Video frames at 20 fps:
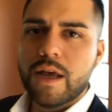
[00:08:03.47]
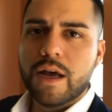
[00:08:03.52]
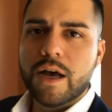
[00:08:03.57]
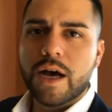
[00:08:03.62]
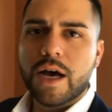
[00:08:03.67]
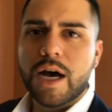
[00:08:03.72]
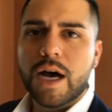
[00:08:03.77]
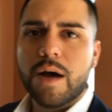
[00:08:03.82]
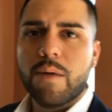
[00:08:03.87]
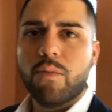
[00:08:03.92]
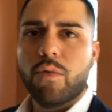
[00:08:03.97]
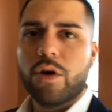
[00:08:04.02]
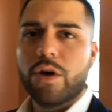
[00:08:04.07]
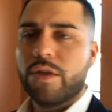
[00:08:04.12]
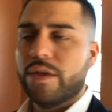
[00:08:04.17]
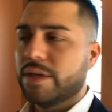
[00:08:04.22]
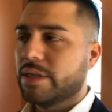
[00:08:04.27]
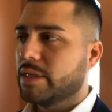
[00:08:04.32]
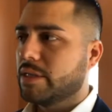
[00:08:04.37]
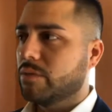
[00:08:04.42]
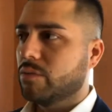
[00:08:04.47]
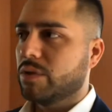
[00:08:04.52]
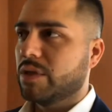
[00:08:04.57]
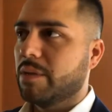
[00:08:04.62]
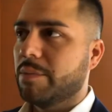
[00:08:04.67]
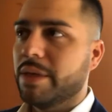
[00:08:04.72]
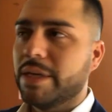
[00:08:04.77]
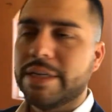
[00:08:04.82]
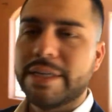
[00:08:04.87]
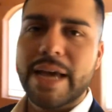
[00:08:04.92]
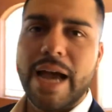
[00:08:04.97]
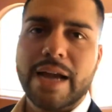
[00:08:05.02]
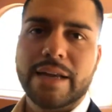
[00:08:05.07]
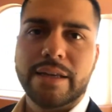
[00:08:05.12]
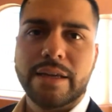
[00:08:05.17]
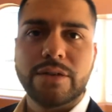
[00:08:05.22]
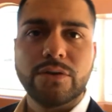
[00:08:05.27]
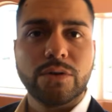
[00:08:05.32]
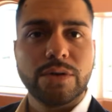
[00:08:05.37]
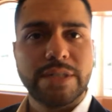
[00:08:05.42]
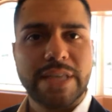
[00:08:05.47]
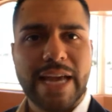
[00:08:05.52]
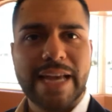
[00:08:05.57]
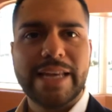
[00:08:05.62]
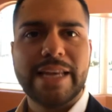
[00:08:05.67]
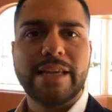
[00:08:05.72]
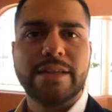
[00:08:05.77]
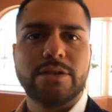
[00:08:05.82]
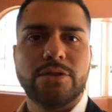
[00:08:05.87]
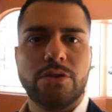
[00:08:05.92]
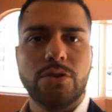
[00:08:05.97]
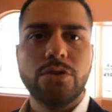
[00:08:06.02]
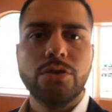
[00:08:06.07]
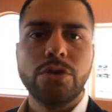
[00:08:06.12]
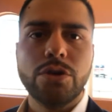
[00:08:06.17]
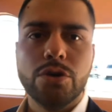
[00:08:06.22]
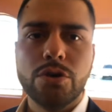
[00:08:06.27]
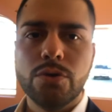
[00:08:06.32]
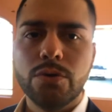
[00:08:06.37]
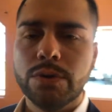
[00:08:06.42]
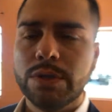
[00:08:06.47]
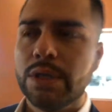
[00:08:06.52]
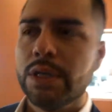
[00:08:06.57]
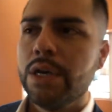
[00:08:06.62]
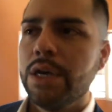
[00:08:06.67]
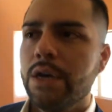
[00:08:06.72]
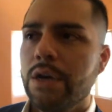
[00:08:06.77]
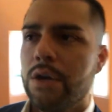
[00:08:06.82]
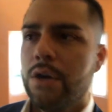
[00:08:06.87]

What are some of the tactics or techniques you use